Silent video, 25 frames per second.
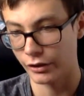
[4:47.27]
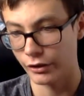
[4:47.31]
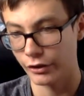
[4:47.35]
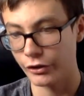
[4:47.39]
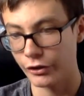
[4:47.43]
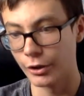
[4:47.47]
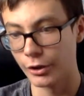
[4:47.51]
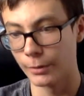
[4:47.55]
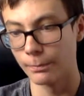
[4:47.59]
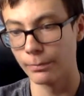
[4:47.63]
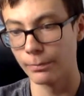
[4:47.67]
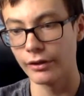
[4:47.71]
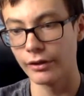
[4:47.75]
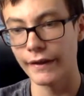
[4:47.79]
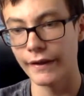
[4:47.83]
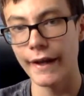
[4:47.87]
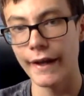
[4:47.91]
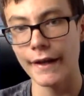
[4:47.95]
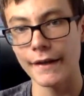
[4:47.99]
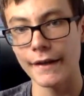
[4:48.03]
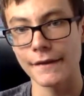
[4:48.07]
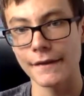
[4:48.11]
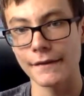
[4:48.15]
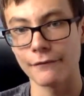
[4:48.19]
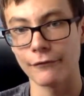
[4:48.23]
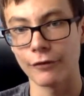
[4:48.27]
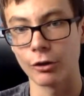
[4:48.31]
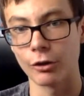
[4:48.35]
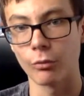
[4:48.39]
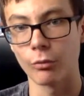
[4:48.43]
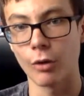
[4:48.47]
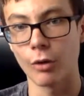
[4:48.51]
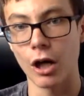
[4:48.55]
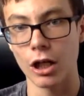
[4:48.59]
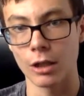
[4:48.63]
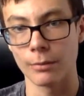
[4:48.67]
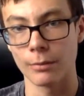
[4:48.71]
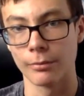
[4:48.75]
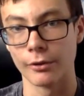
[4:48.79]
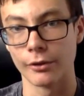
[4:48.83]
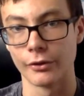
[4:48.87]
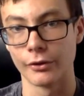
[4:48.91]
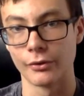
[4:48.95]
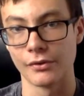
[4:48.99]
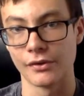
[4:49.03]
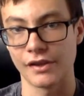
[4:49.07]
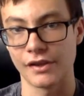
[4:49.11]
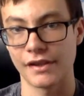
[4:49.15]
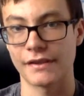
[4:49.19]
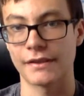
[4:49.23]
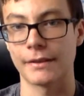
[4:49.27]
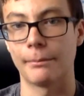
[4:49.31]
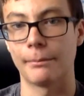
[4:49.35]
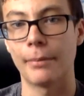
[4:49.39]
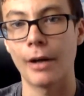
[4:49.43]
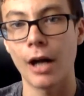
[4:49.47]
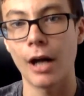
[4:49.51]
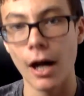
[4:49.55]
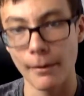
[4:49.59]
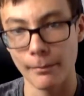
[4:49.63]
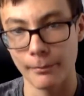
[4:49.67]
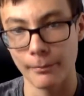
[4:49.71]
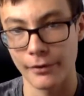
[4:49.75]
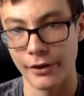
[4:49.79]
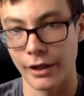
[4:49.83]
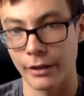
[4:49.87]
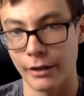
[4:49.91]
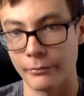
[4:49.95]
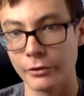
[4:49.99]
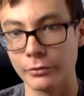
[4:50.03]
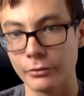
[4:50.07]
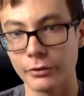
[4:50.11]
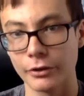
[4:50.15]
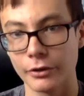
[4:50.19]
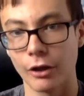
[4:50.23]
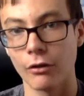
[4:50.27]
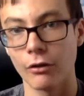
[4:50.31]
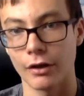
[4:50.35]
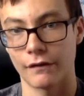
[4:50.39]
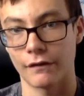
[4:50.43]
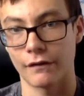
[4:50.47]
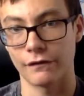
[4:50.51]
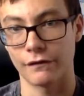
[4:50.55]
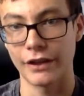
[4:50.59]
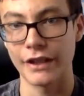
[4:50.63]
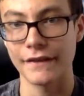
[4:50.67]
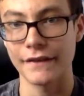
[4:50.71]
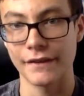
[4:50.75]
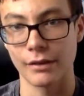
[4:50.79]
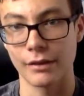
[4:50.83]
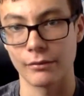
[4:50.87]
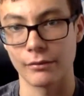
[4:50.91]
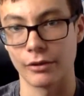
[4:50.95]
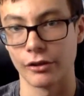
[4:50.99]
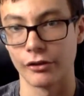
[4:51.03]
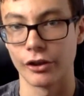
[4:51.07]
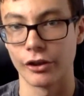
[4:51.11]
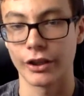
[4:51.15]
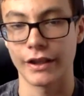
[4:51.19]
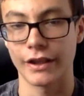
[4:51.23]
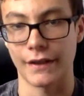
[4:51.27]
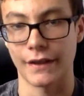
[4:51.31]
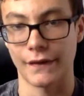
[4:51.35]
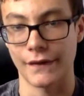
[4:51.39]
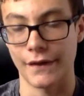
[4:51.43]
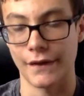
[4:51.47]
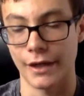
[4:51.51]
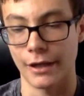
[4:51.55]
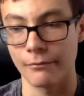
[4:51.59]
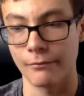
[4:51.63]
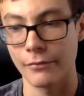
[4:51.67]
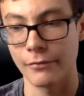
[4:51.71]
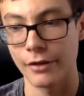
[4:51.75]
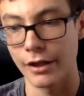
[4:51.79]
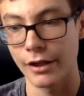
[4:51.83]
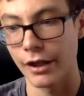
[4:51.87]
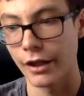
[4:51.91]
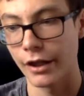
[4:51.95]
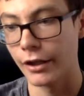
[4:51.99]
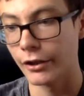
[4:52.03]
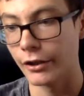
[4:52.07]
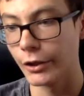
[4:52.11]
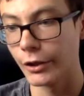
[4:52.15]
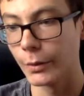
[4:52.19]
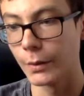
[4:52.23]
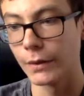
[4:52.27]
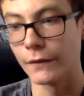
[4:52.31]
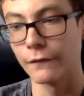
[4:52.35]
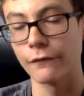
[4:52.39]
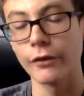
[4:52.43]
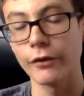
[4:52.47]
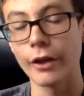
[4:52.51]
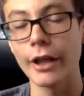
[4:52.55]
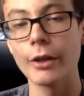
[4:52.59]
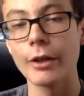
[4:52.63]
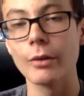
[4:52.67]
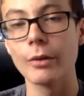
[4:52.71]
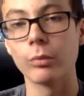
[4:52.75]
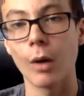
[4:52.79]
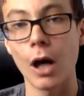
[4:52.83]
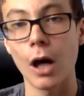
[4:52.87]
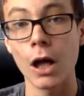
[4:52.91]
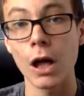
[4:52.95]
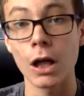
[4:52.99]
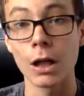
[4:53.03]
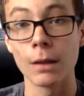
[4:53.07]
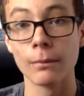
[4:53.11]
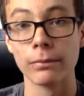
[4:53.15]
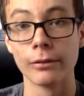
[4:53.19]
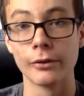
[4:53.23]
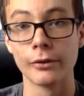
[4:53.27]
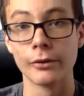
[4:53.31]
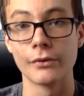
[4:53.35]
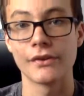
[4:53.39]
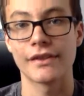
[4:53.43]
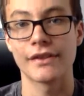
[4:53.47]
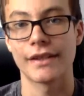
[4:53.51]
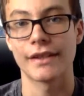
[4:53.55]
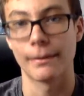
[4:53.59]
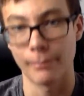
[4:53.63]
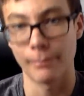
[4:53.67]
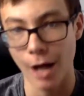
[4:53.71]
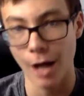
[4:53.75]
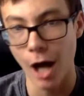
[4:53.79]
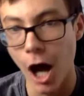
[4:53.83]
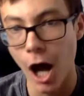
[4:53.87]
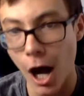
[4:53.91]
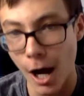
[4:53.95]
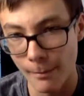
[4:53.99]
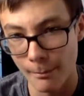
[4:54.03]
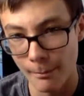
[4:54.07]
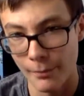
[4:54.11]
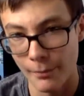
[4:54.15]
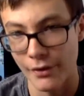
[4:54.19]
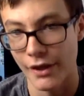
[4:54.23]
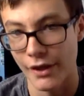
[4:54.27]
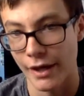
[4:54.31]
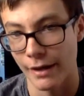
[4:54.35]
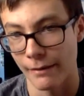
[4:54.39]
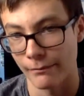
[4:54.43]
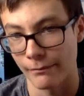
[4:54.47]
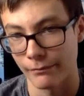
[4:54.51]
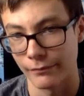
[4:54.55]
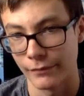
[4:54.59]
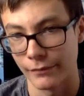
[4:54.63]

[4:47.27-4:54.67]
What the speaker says: Your plans for water balloons is to pop them. You don't inflate them to look at them. You inflate water balloons to pop them.